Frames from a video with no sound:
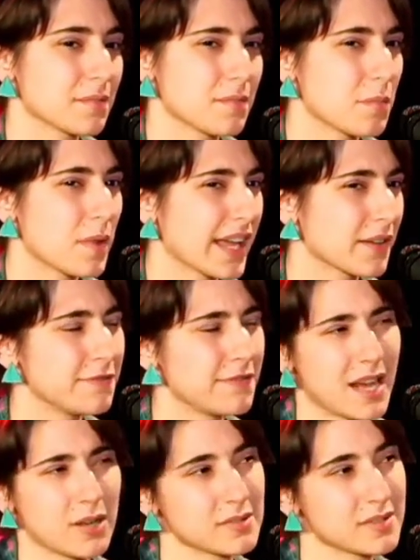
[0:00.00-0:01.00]

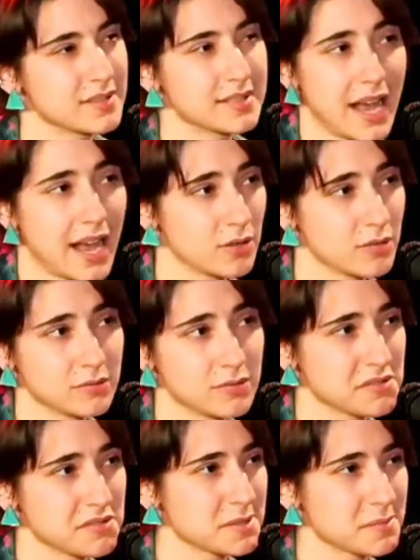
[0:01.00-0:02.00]
found
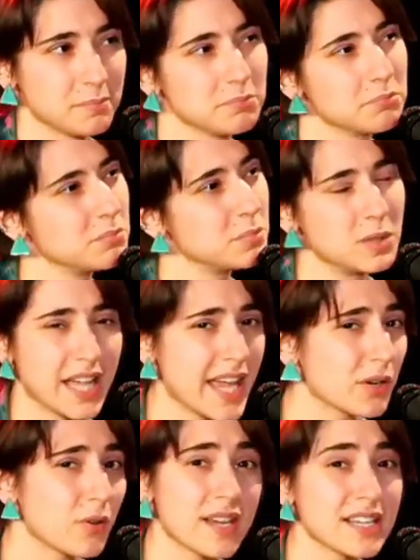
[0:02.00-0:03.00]
sound
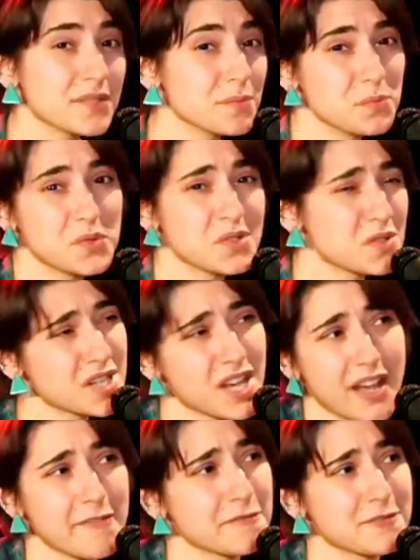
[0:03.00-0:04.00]
layering
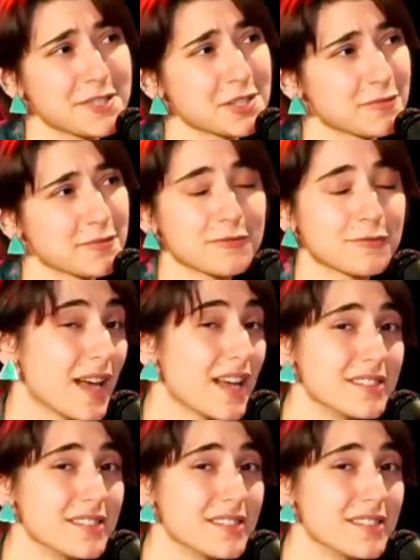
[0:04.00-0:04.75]
stuff just for fun,